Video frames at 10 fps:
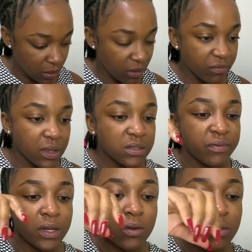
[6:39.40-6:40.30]
If this
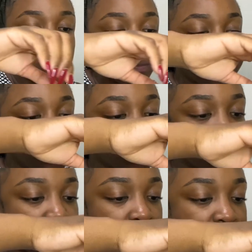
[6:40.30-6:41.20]
video
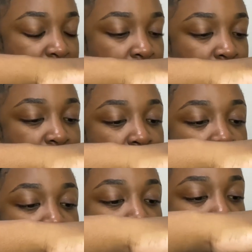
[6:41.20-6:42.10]
cuts out at
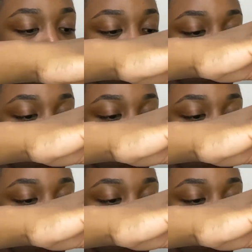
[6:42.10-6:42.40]
some point